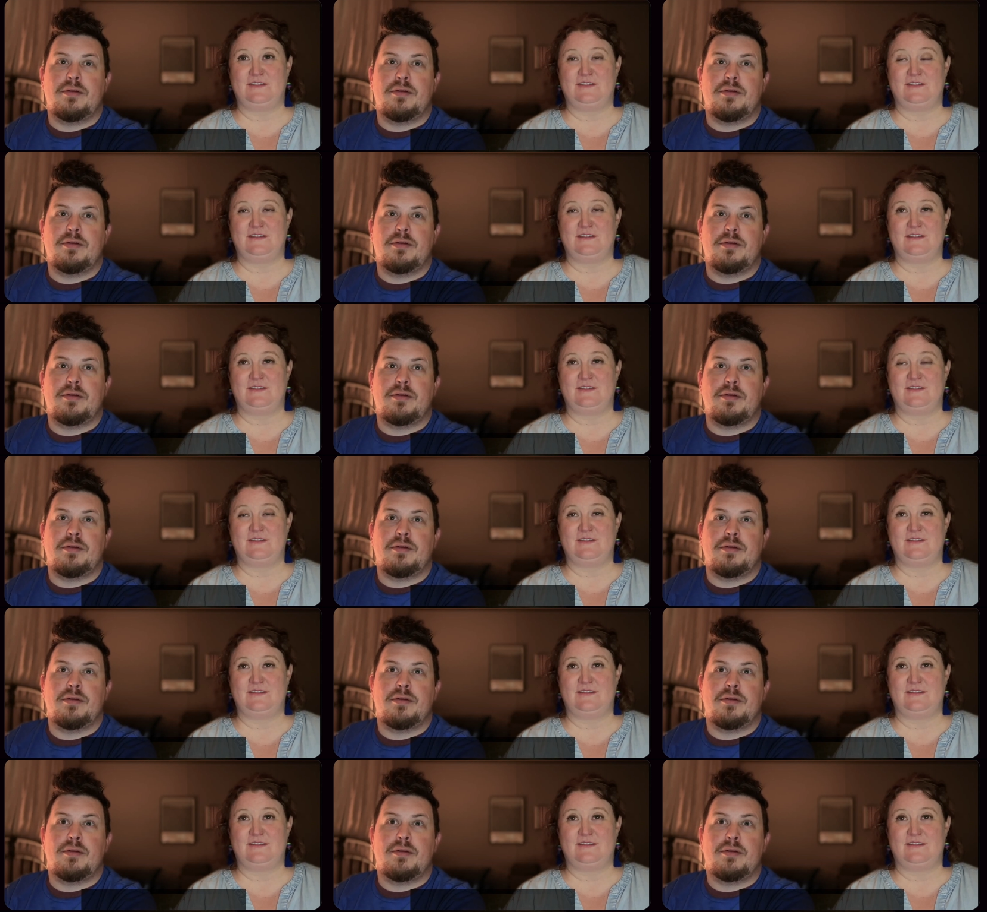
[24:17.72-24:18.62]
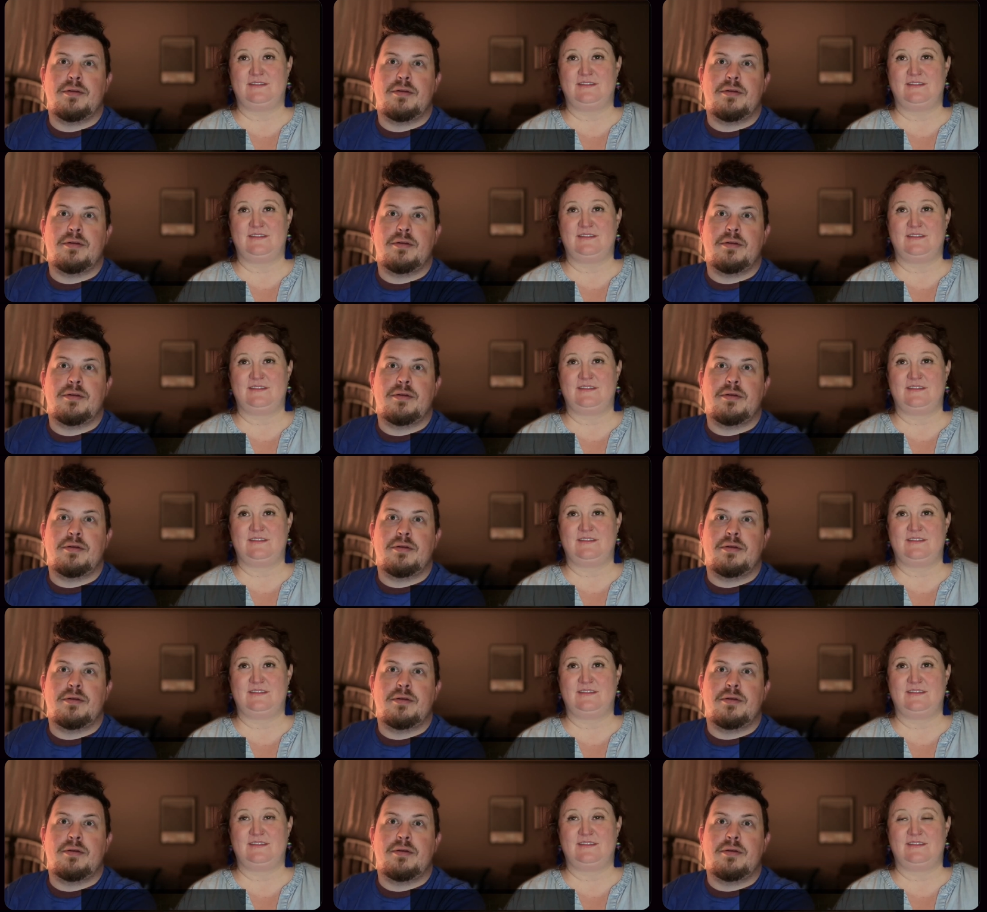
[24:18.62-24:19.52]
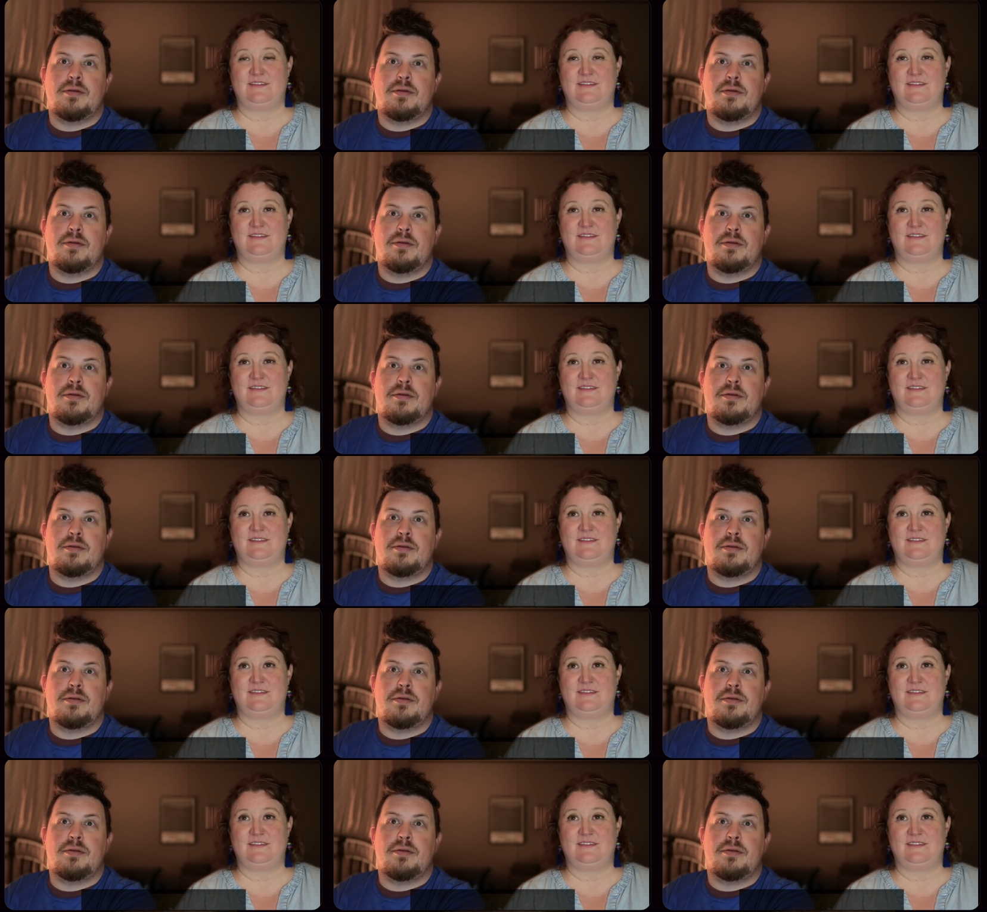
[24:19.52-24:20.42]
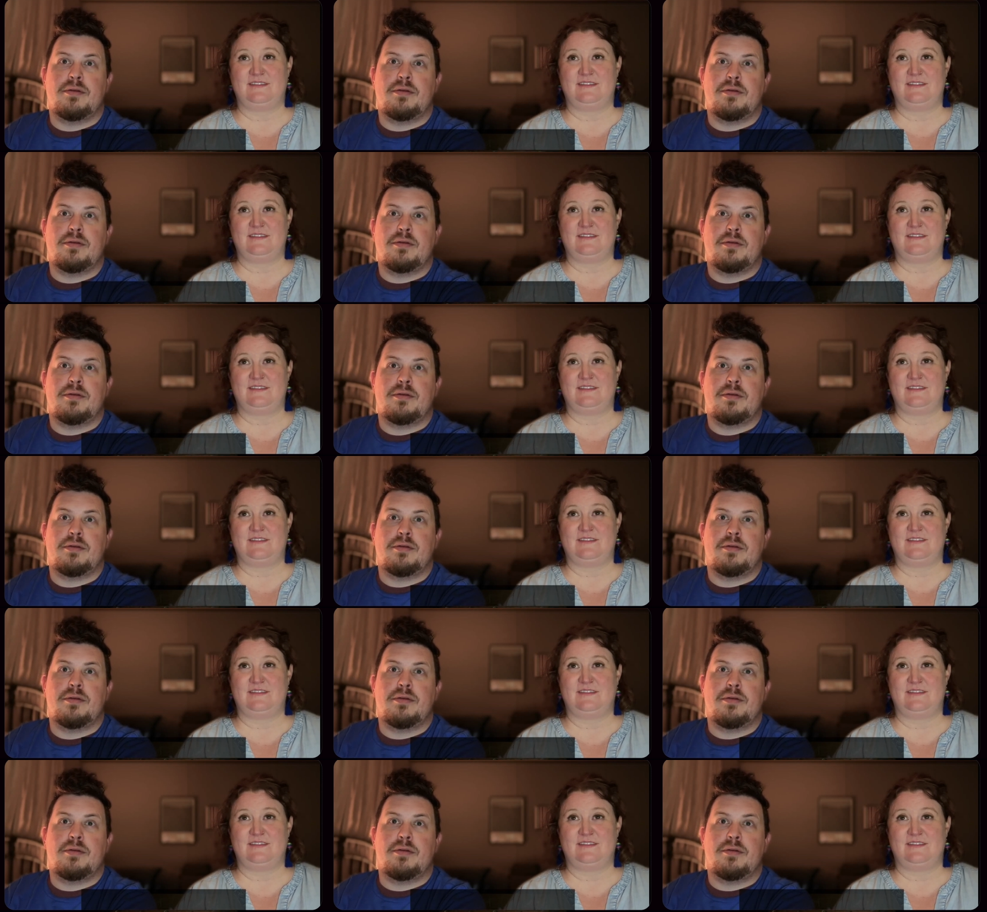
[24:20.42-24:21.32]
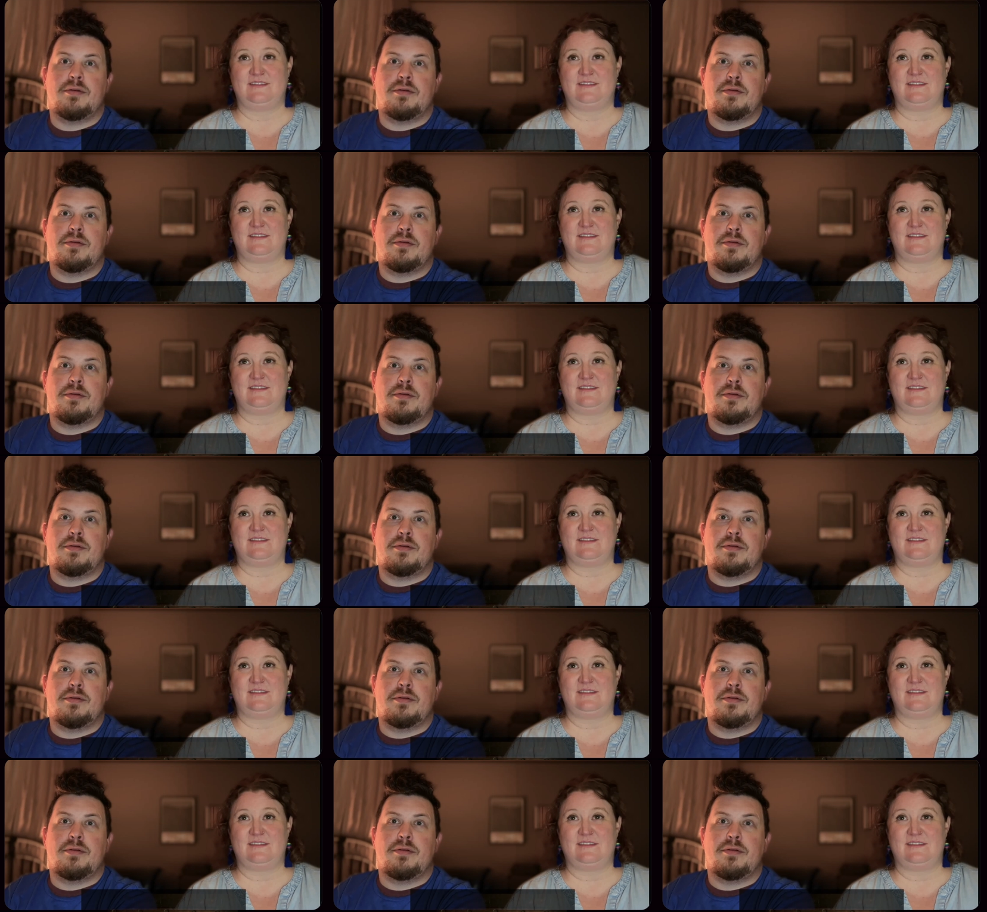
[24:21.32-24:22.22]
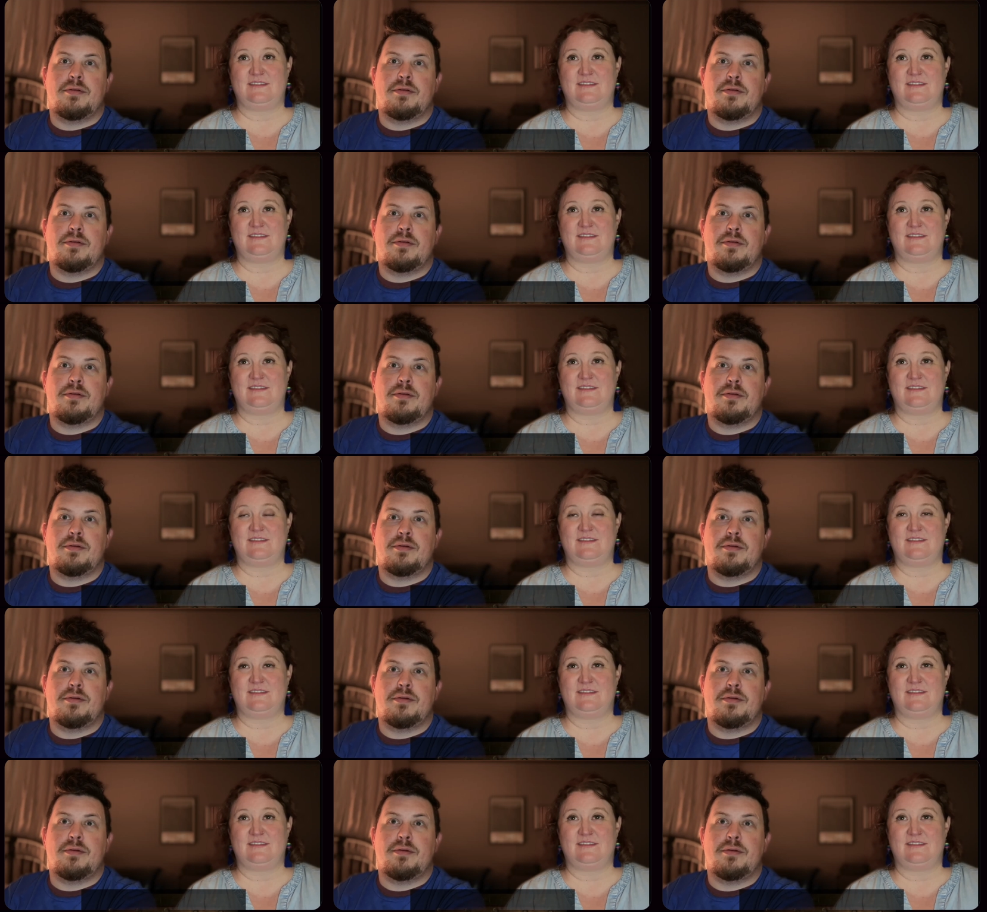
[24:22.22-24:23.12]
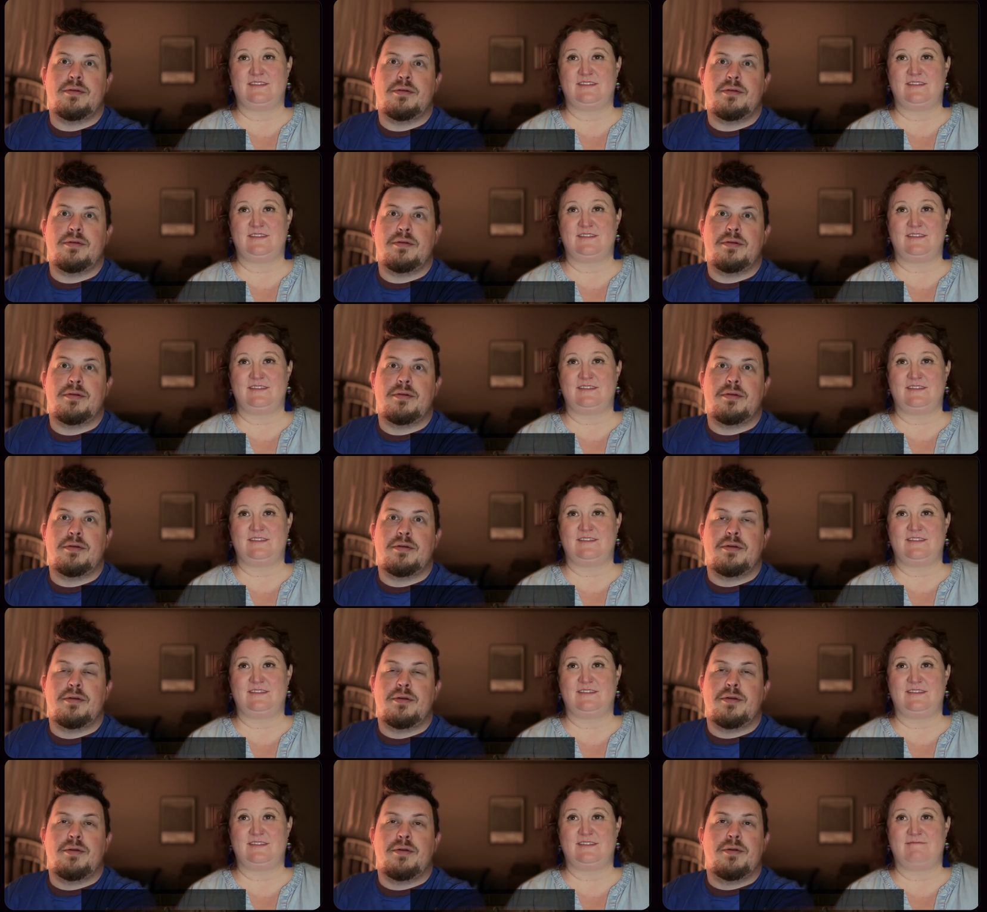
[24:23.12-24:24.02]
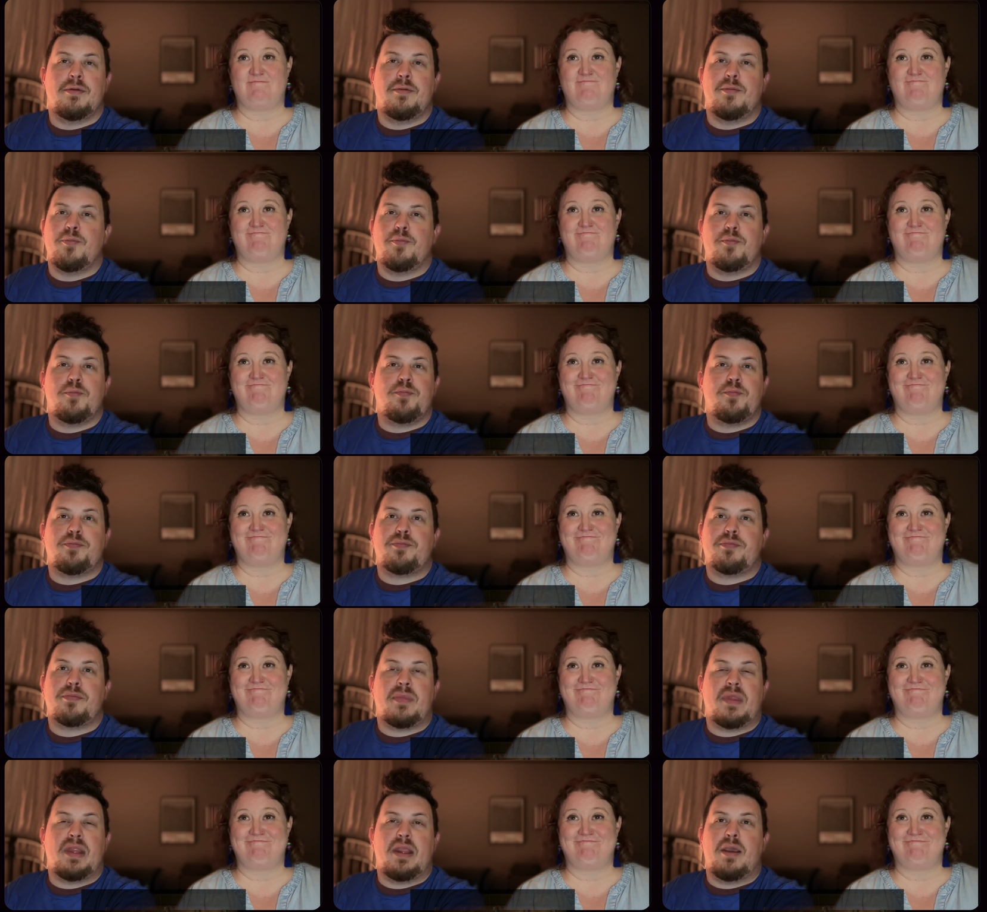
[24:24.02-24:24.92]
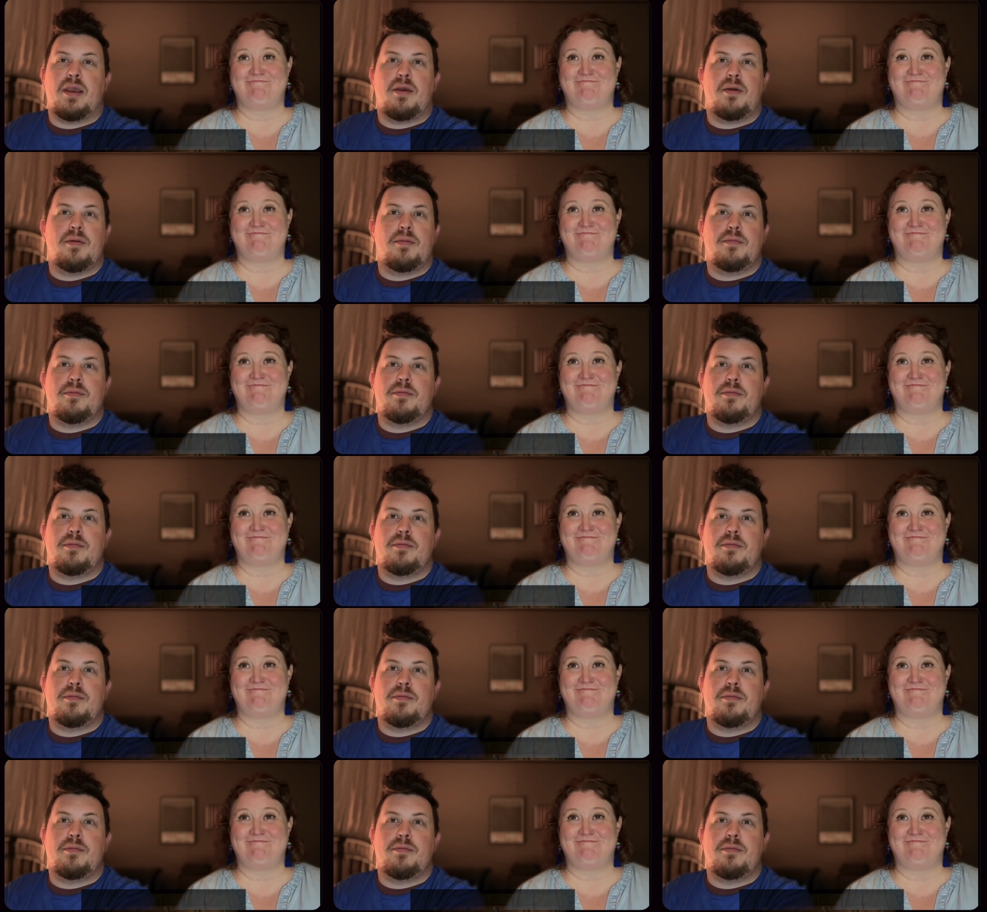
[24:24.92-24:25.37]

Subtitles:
Nothing is said.